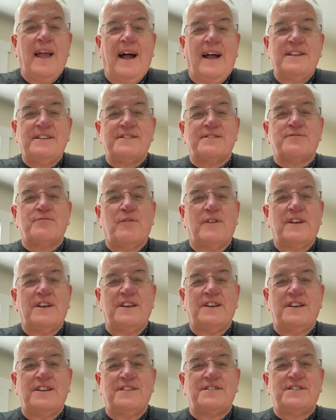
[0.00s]
I just want
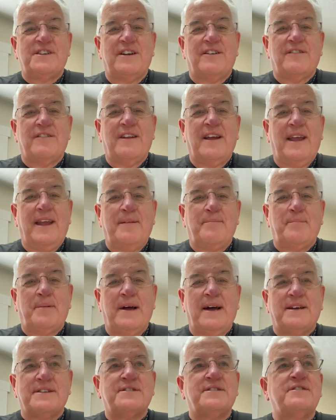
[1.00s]
to share a
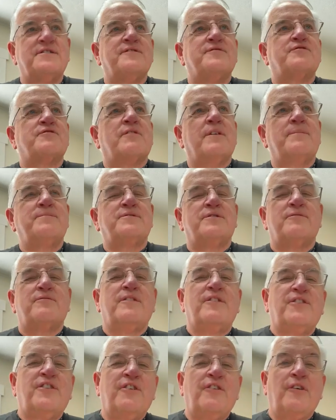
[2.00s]
passage of scripture
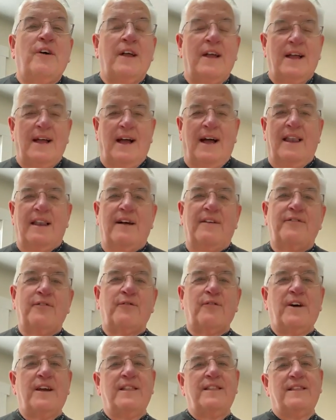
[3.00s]
with you. I love the
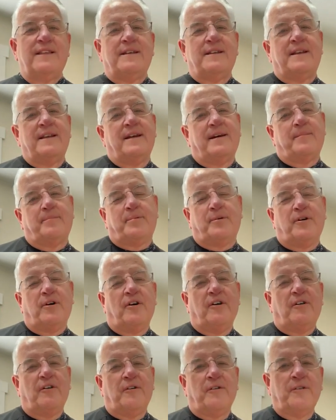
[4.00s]
way that
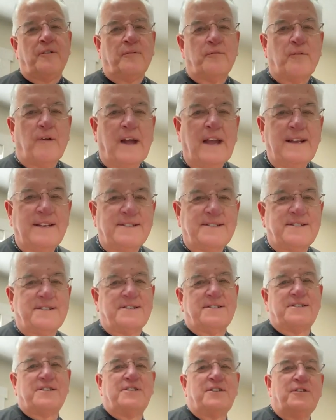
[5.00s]
Paul
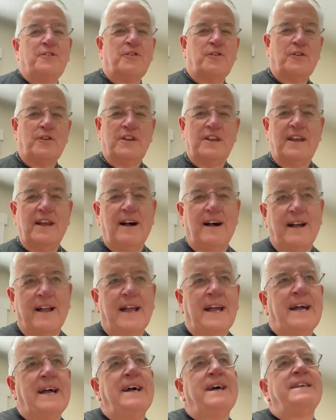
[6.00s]
writes to
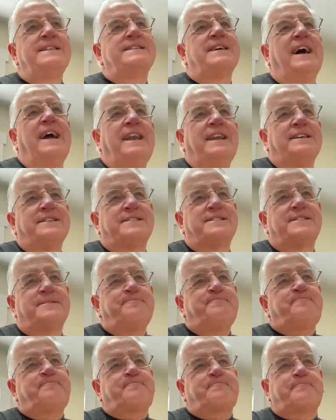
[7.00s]
young Titus.
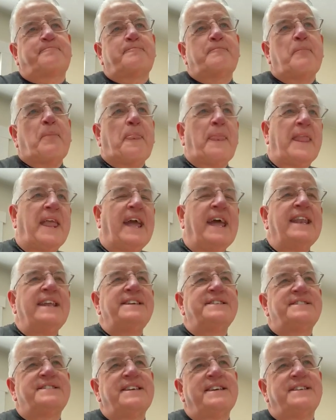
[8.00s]
And
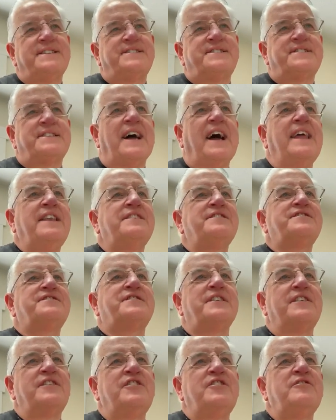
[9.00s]
he says,
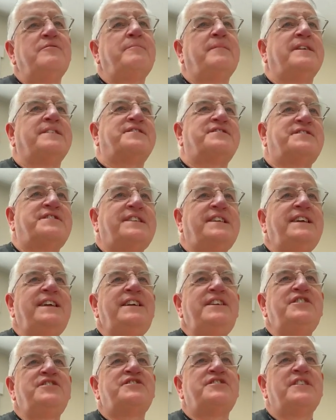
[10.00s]
Titus, you must
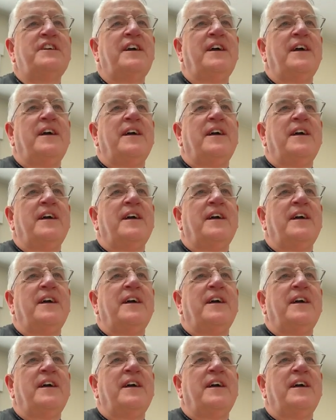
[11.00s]
teach